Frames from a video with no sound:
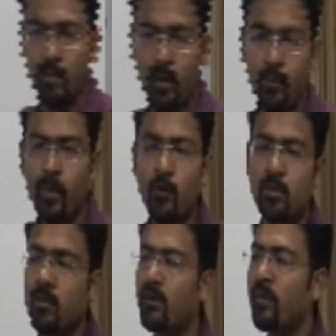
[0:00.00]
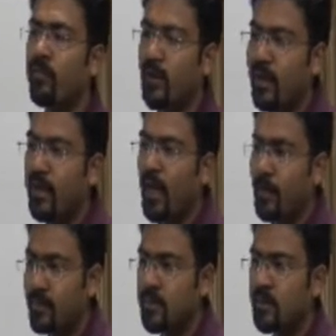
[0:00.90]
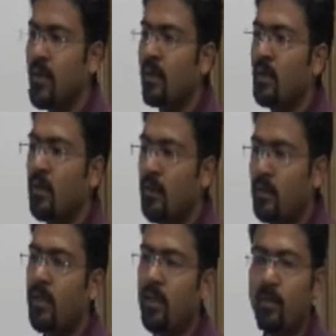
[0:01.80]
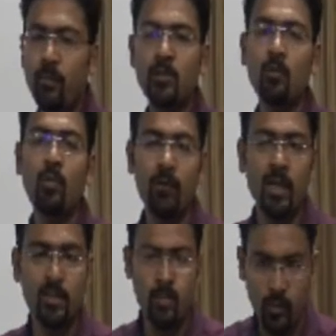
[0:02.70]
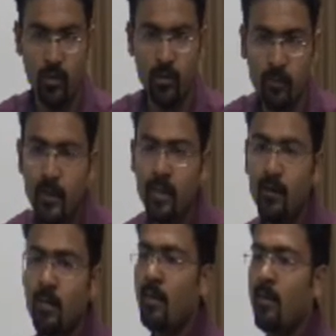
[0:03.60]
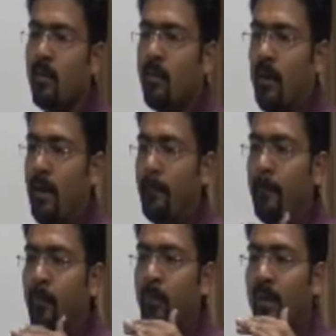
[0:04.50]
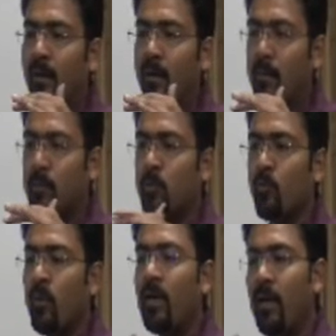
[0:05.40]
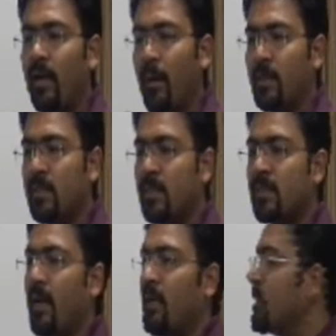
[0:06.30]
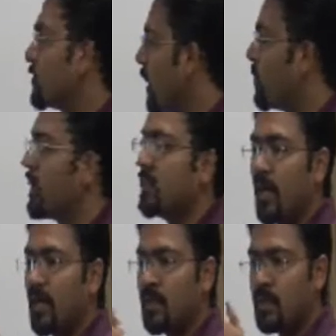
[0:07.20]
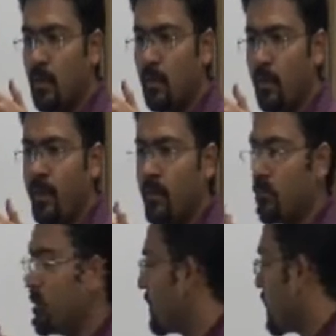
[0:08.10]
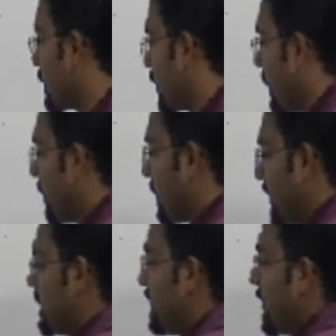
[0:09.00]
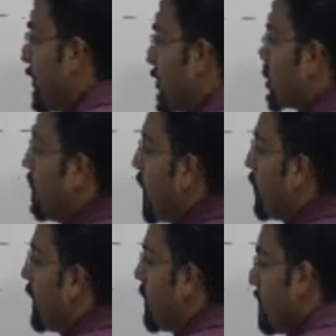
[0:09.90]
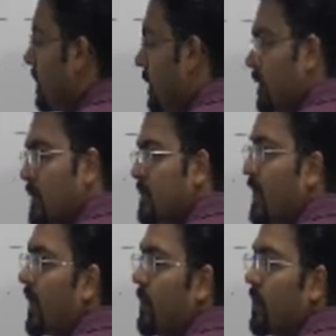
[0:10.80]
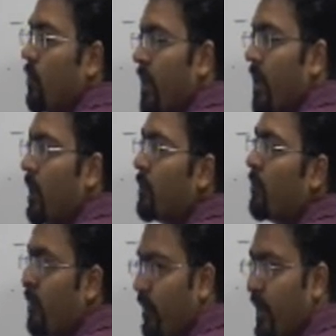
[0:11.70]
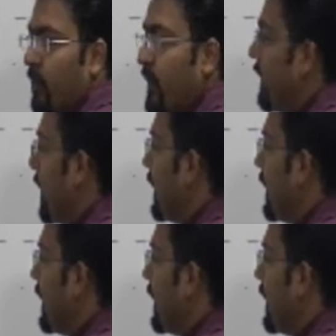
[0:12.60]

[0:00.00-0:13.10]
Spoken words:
Because if it really happens, the pressure cooker will explode, right? So what really happens is that, so liquid starts, as in the temperature of liquid is like, going up while you're heating.